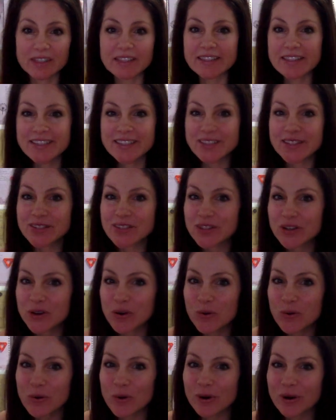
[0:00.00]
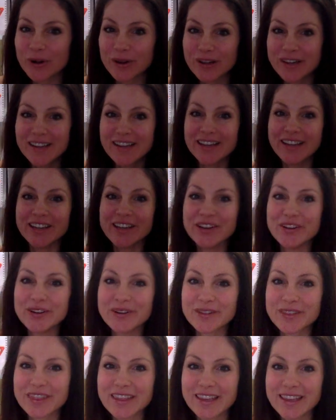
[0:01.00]
This is the cool
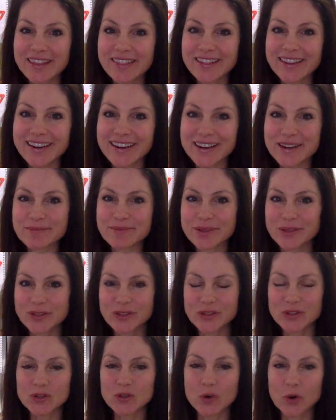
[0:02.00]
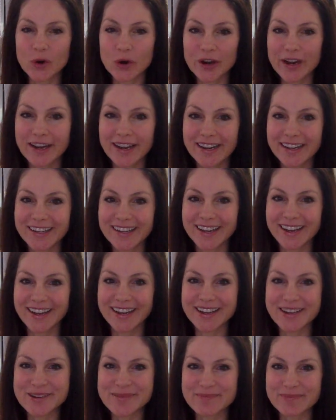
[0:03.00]
new thing that I'm storing
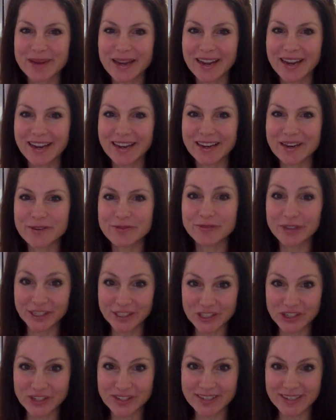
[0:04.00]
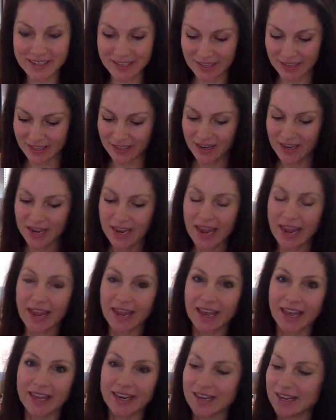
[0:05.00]
my veggies in,
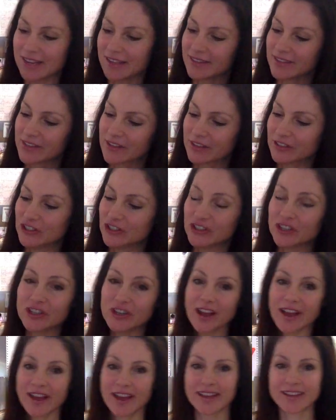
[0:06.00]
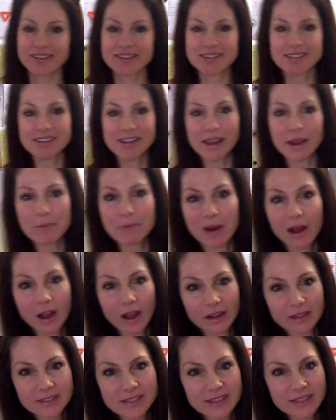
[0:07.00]
and it's just a
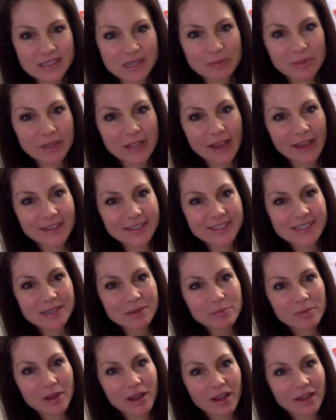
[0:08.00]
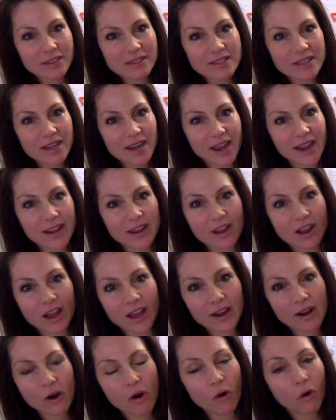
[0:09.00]
box. It's a plastic box that I
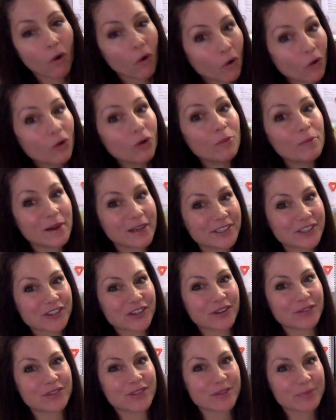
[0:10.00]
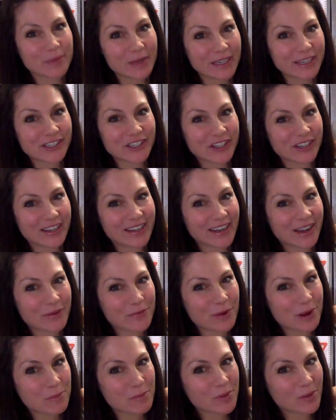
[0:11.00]
got a whole bunch of spinach in at
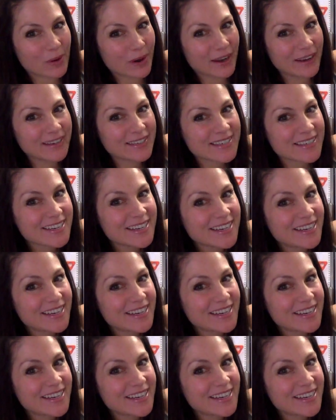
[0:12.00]
one point.